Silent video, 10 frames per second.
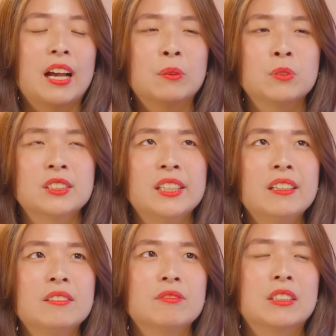I would
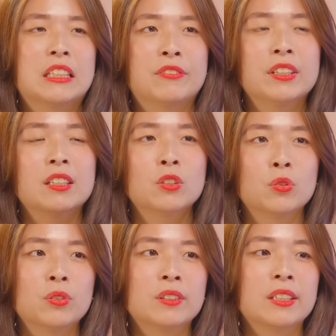say living
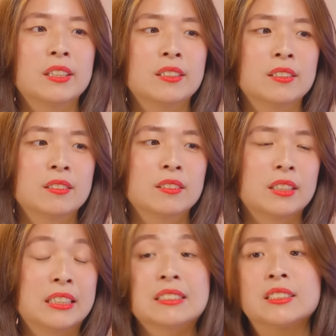alone in,
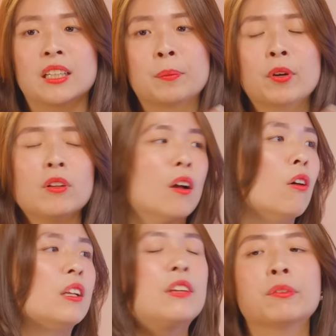in Singapore
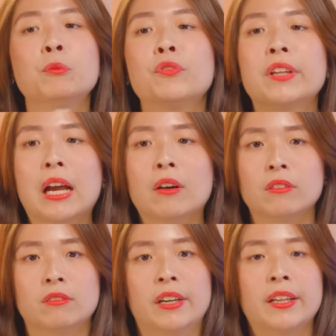or live, moving out,
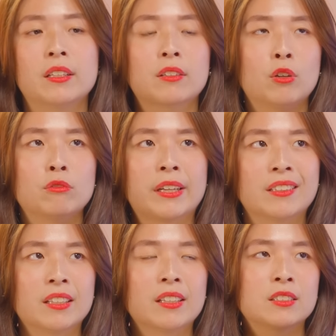right, or
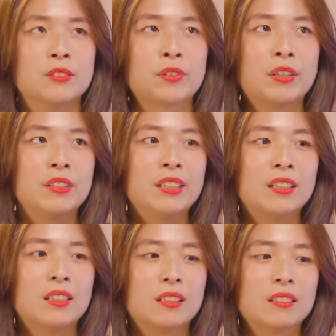renting is a
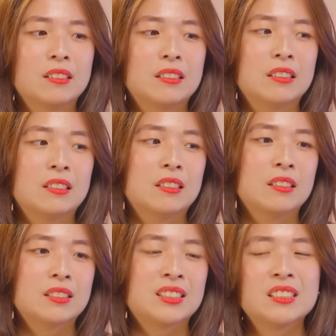very
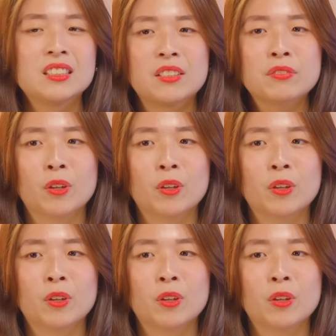uh, sensitive